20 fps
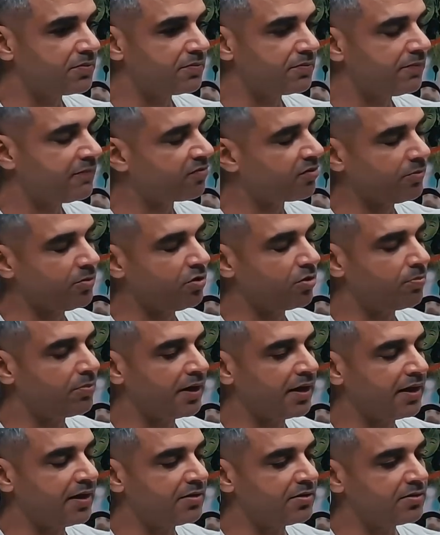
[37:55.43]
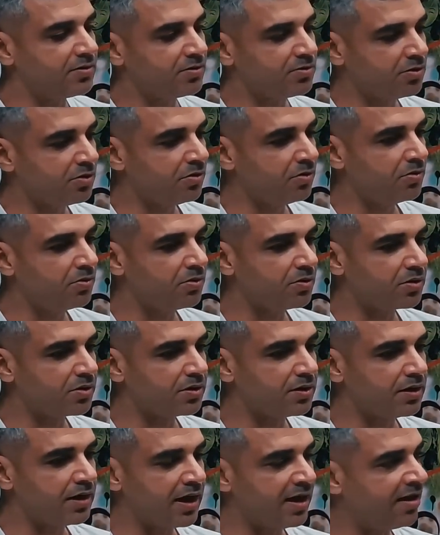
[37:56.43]
from your brain to your
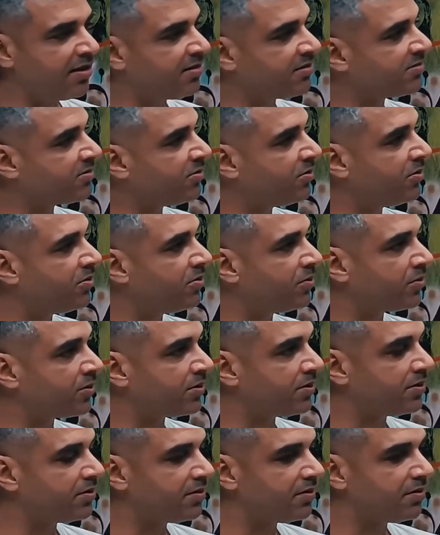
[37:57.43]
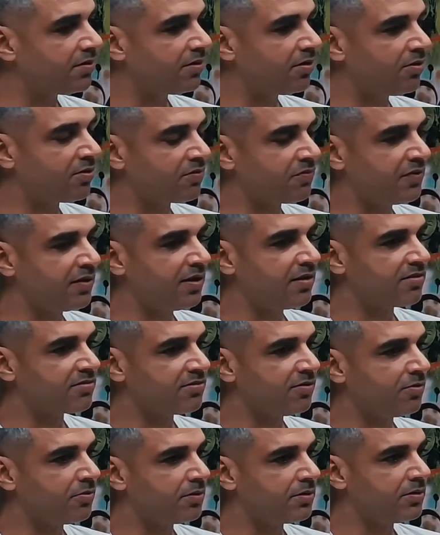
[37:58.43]
hands or feet.
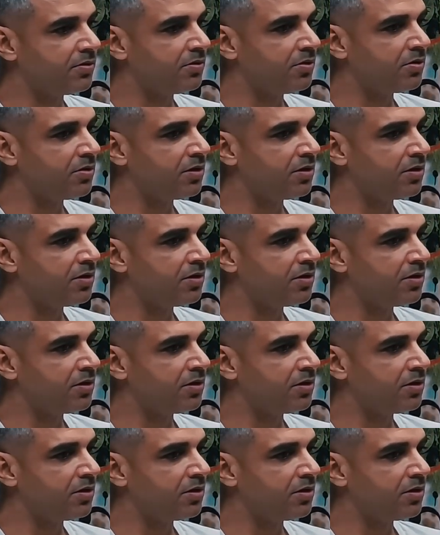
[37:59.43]
So you